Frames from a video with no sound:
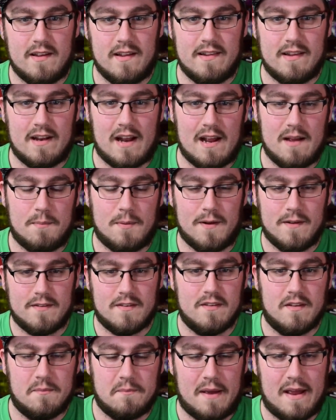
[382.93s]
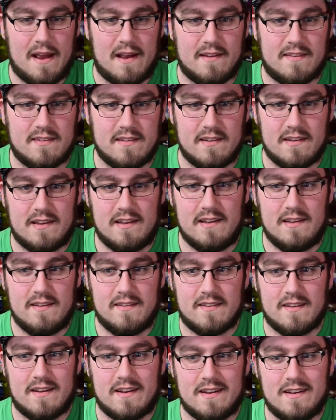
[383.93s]
and then I puzzle and pass, and he's
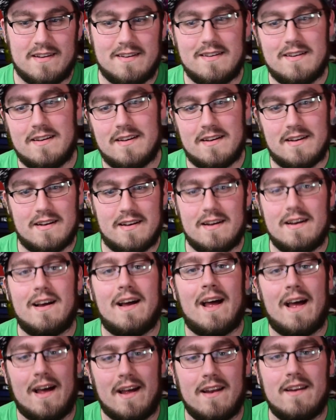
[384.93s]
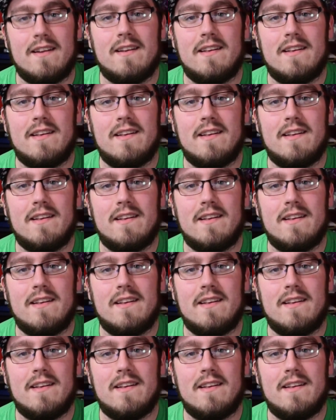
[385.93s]
like, N.